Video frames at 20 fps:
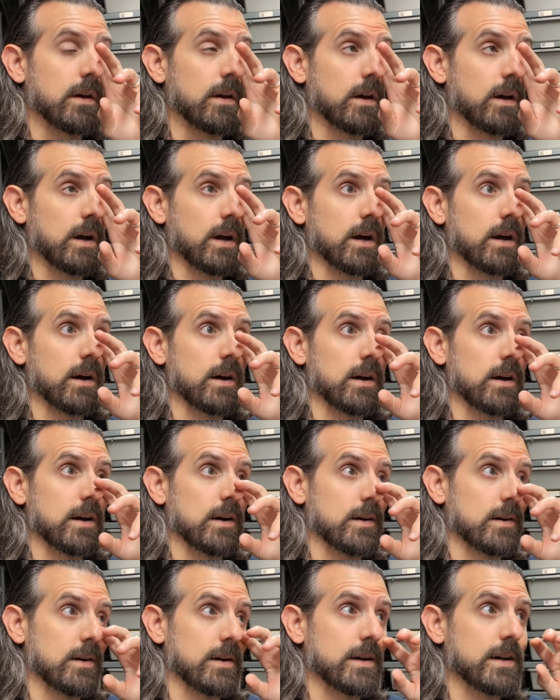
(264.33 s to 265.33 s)

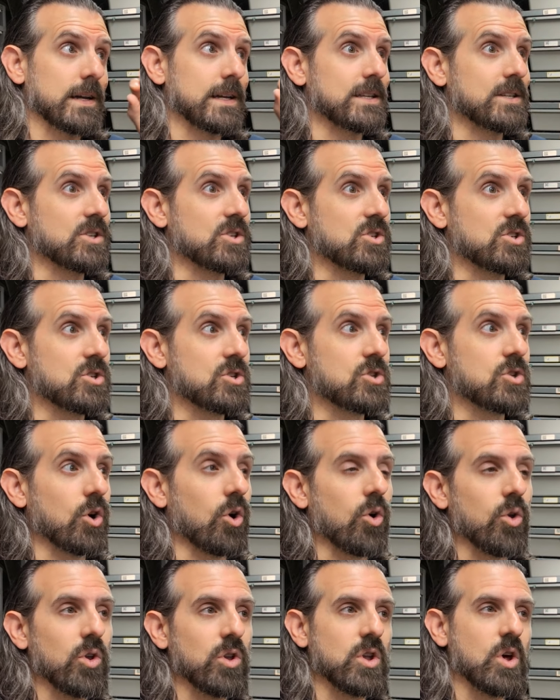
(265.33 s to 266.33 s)
I
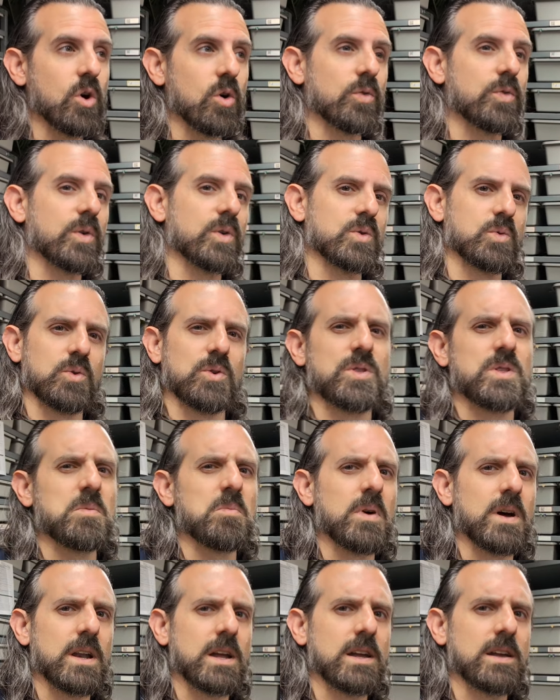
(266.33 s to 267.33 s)
don't know if it was worth the
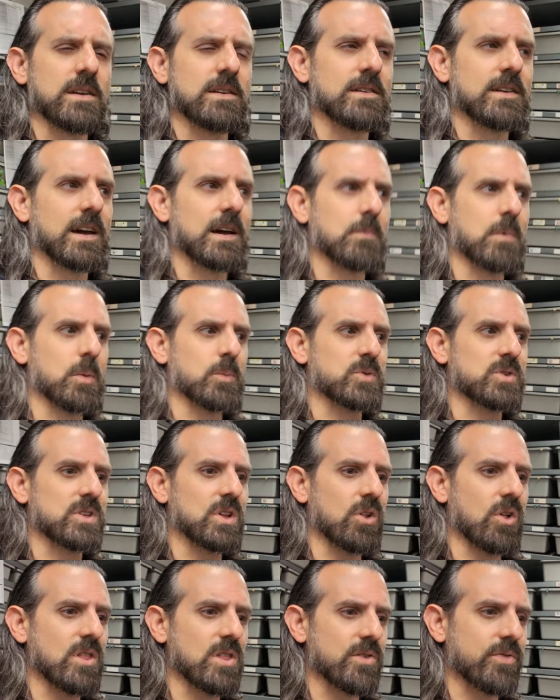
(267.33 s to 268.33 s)
money. I'm
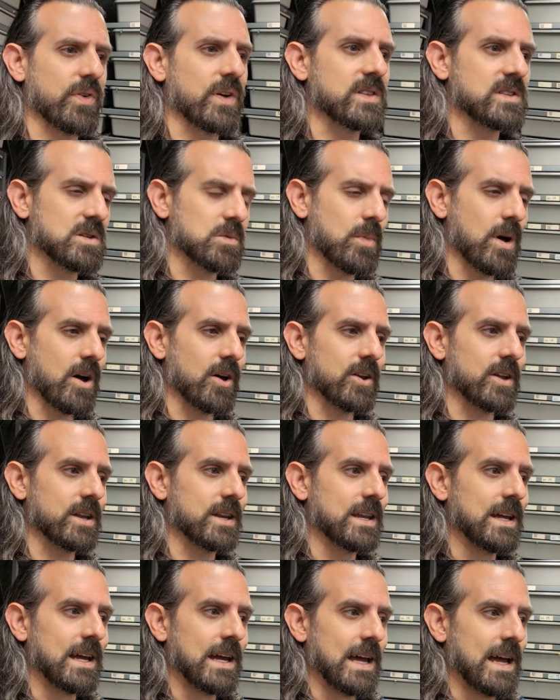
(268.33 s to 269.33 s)
still on the fence about
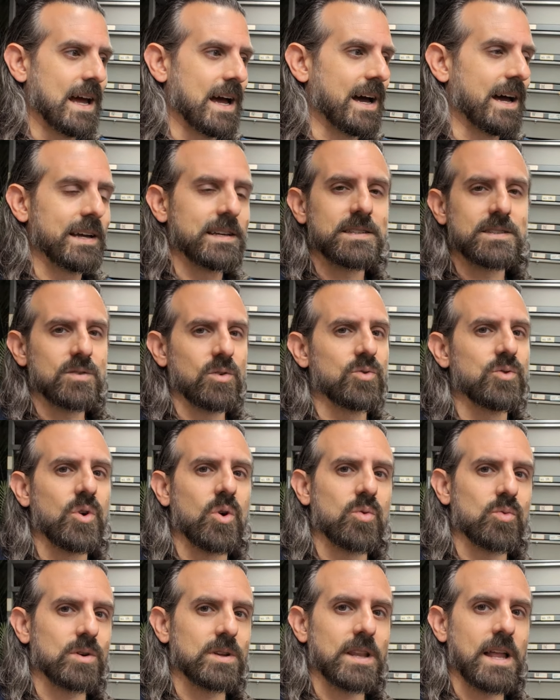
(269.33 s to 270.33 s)
it. I still
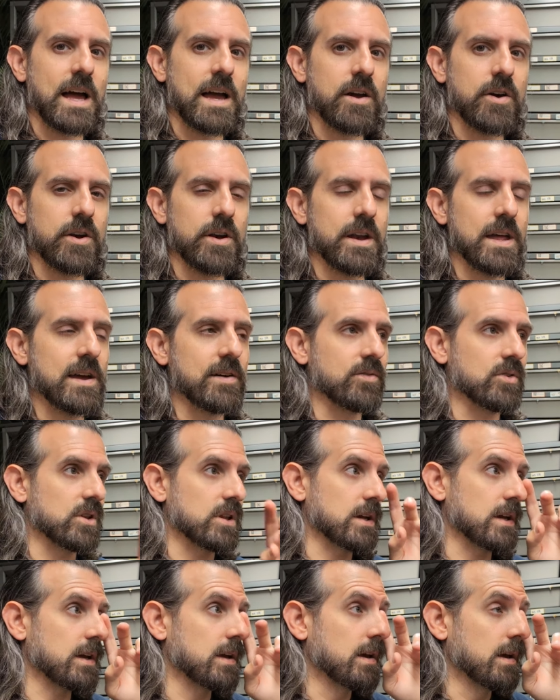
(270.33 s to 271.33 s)
don't rely on it
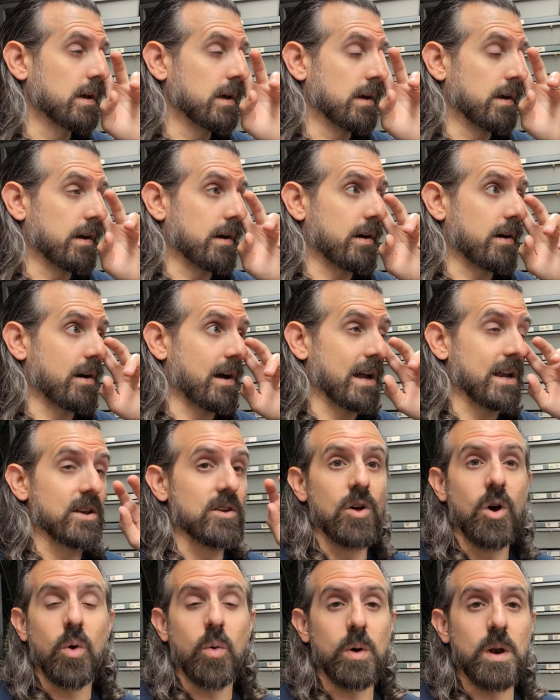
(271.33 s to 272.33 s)
heavily. I
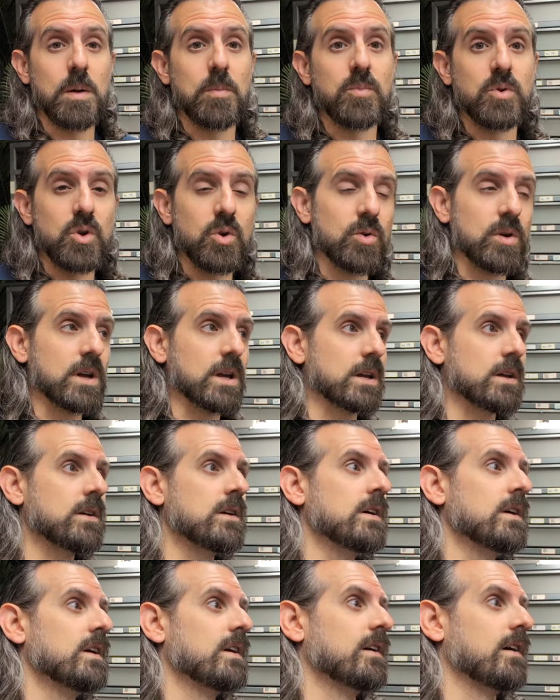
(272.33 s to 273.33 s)
know what I'm doing.
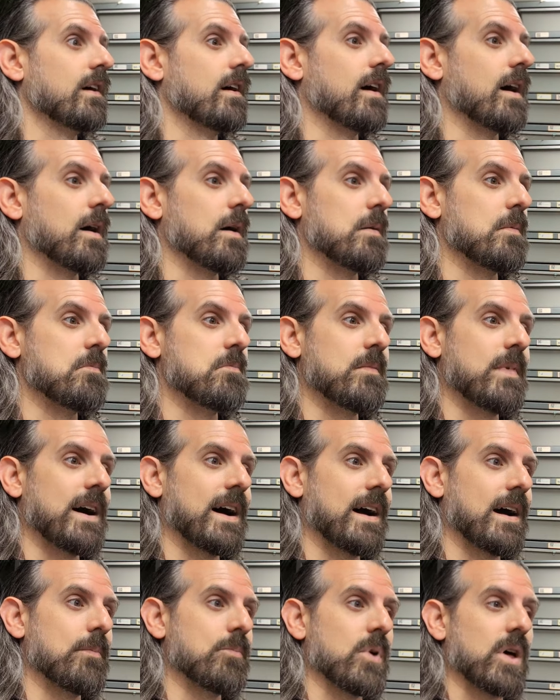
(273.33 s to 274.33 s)
I'm
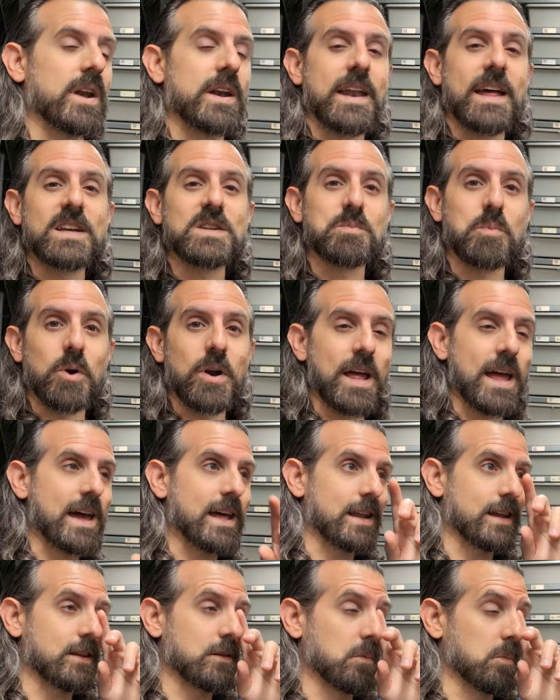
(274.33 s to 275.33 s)
not an expert at
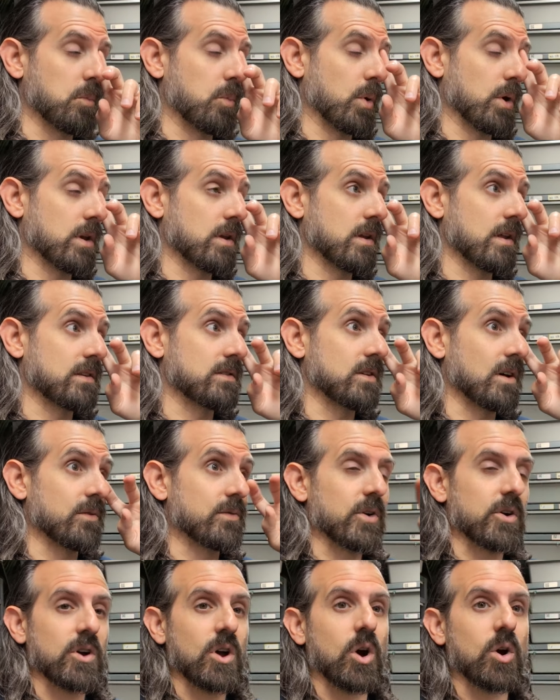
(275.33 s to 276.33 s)
it, but it's not
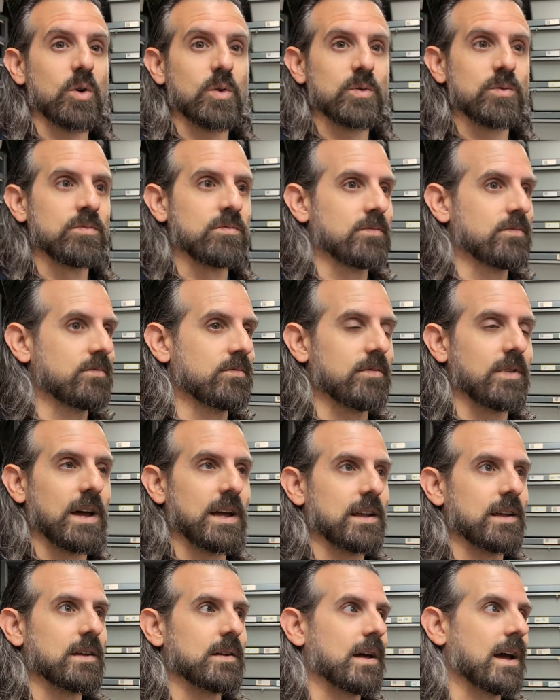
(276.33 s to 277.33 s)
very hard.
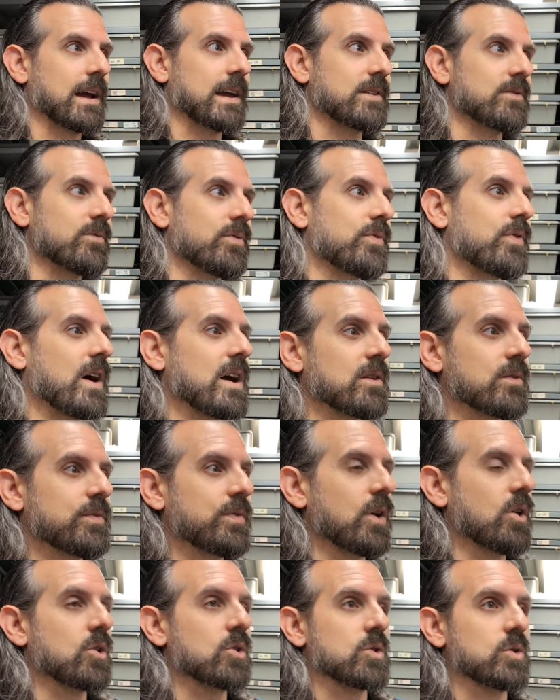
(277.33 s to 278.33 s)
I can find
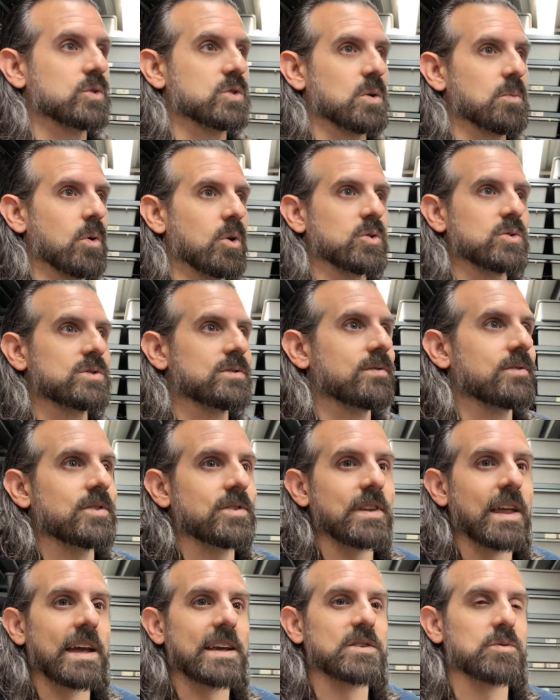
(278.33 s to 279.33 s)
follicles on most
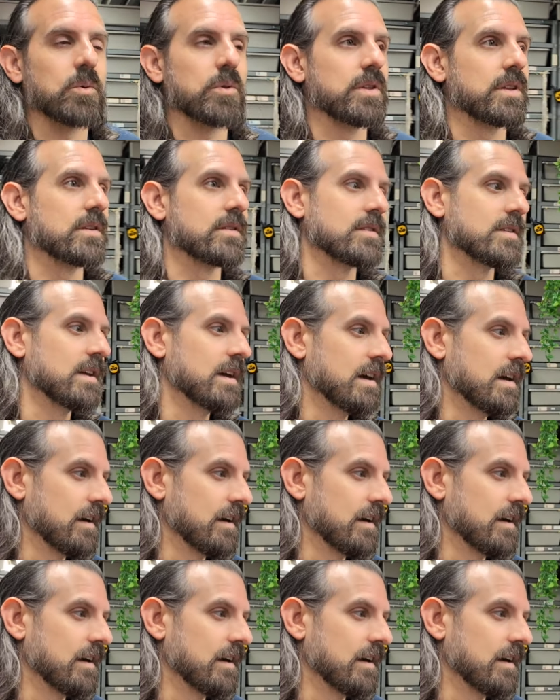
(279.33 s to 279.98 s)
snakes within,